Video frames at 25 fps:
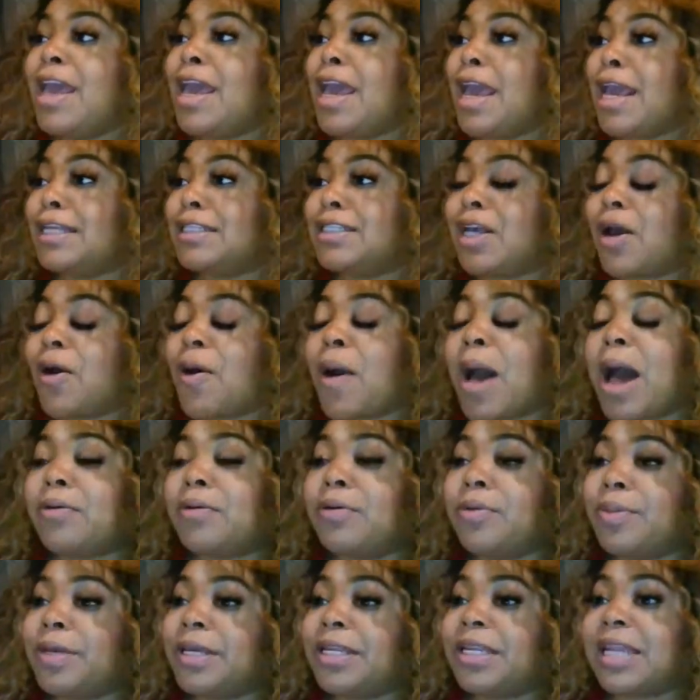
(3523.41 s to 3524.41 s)
And so I
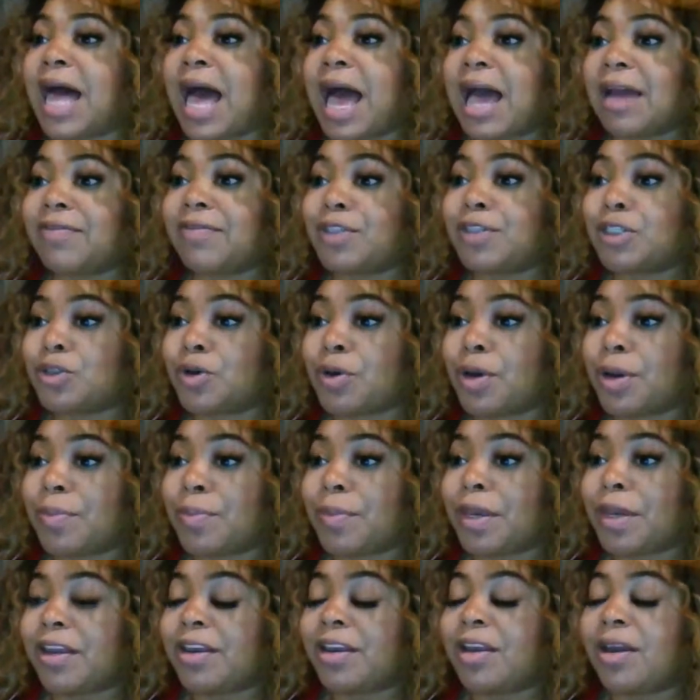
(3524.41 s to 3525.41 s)
will be live
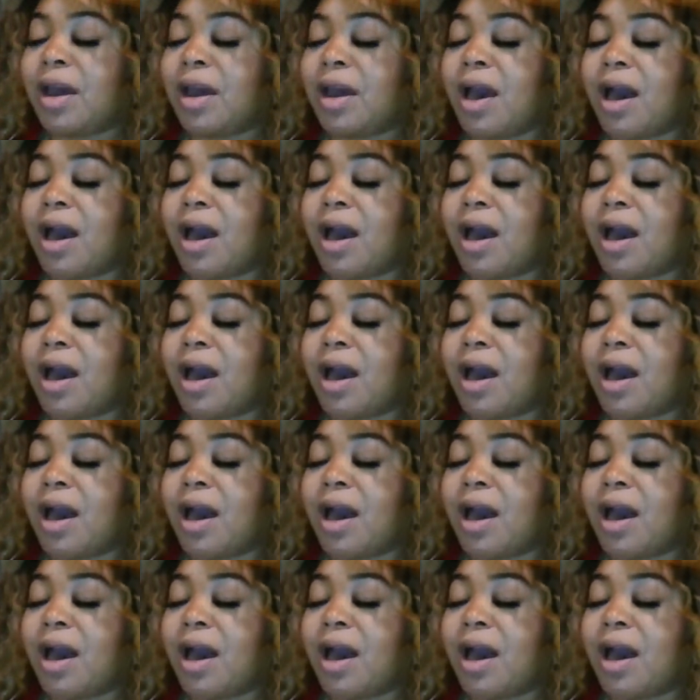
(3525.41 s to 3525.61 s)
streaming.